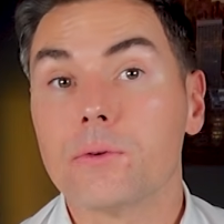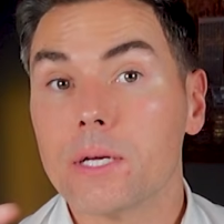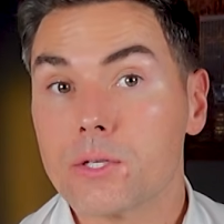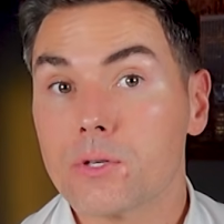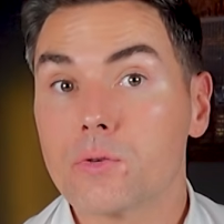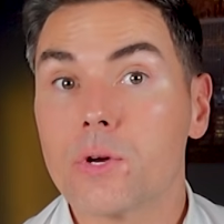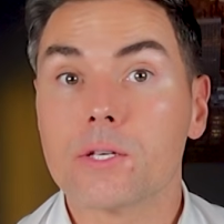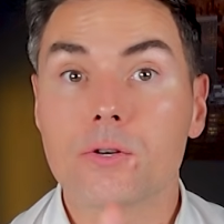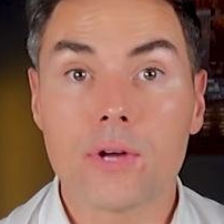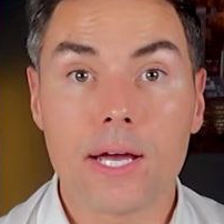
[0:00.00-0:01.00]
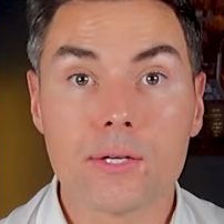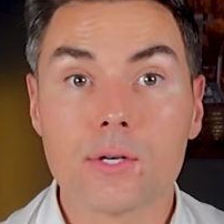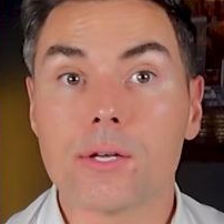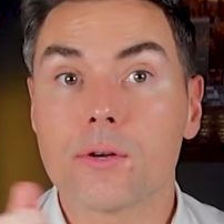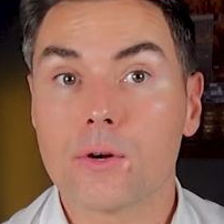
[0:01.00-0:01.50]
your interest rate, your age,
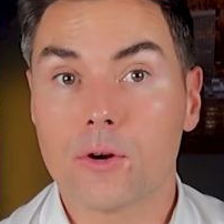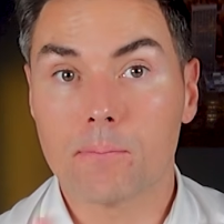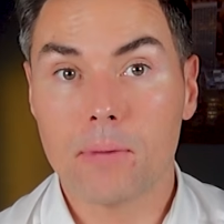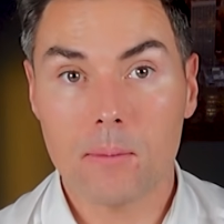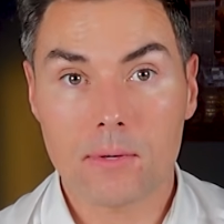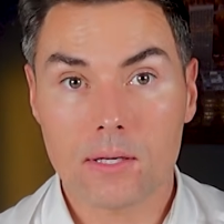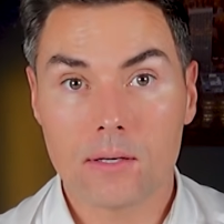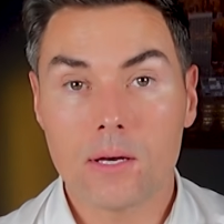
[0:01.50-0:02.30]
and your current payment.